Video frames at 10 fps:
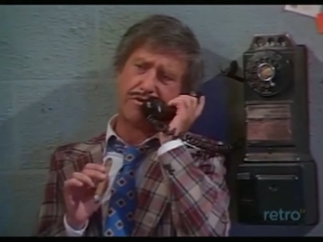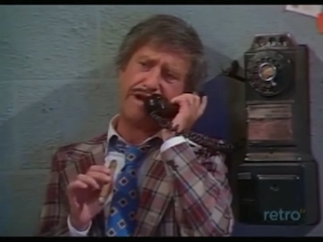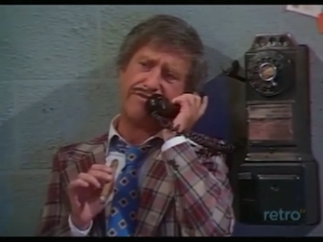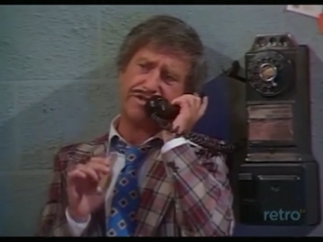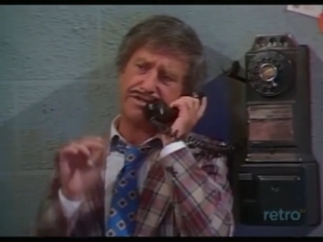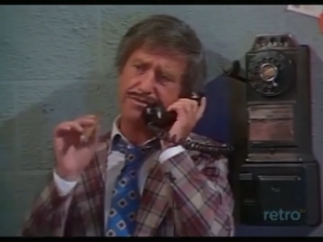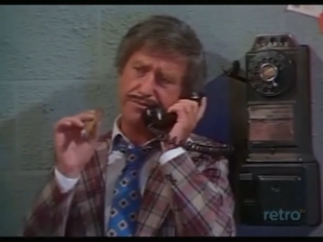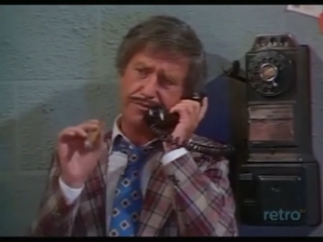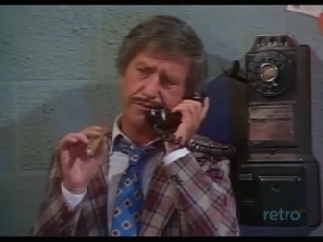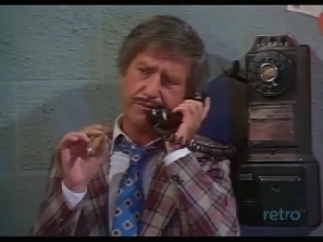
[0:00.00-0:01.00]
Cravens.
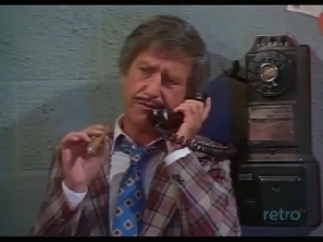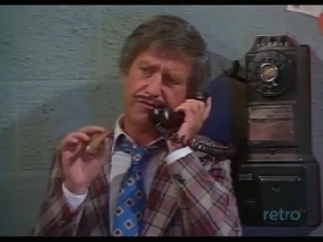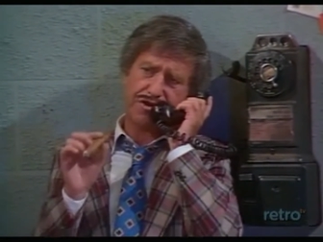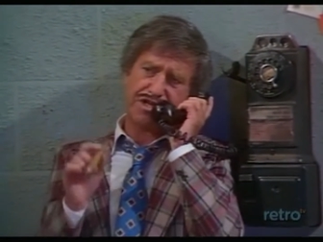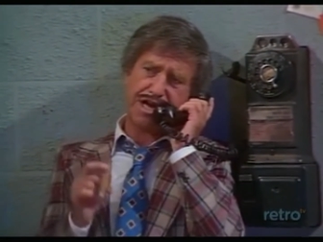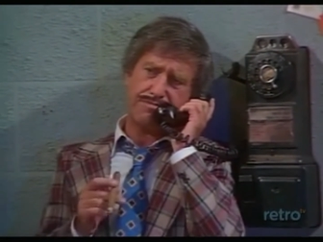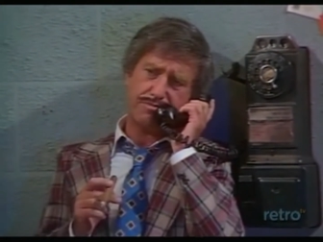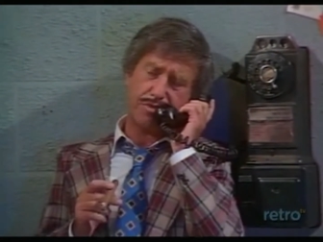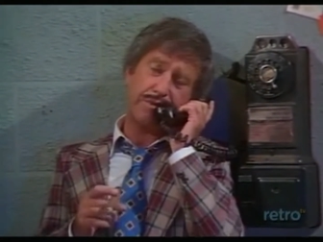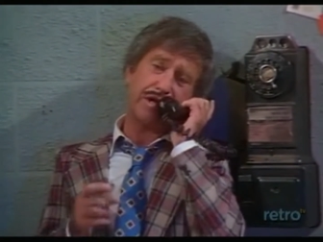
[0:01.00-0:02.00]
First
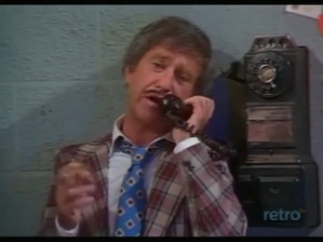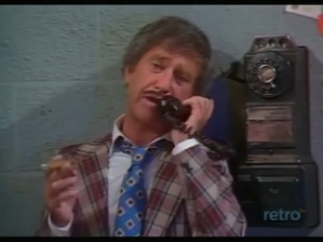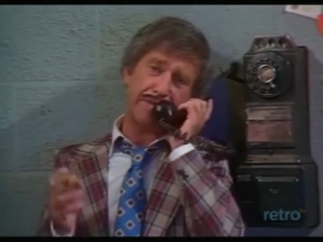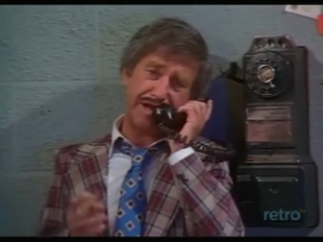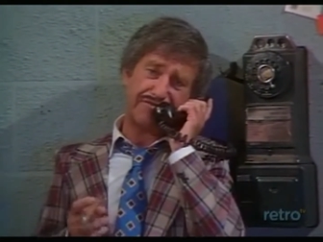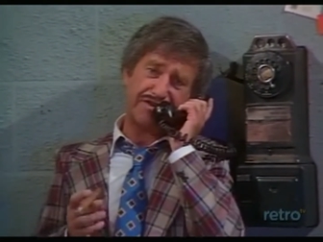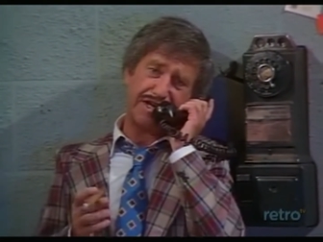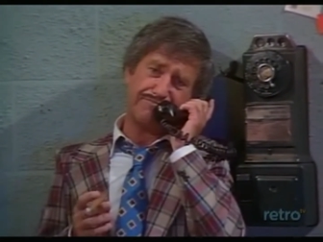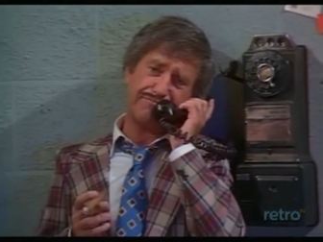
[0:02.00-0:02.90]
name? Well, we call him Lefty.